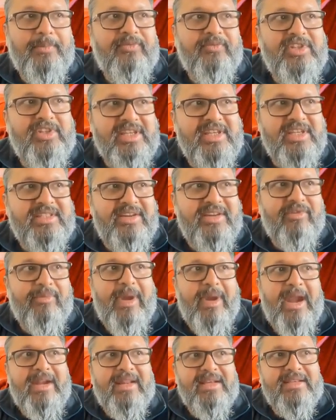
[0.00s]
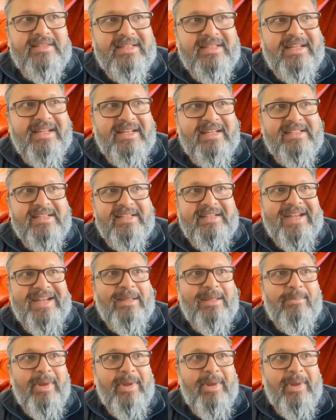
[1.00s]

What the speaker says: which is Informatica's Intelligent Data